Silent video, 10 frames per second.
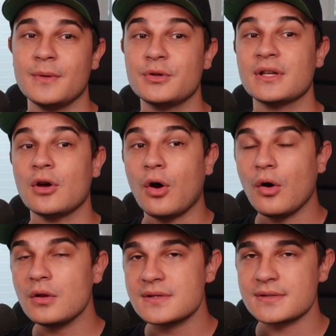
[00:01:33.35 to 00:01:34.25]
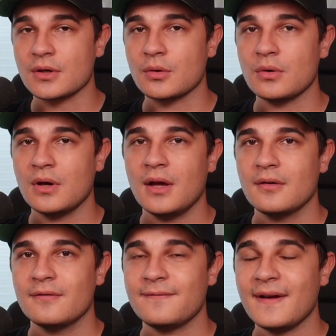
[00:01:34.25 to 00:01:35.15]
but you can also
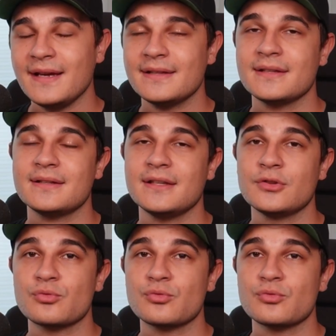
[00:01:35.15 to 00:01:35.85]
find it in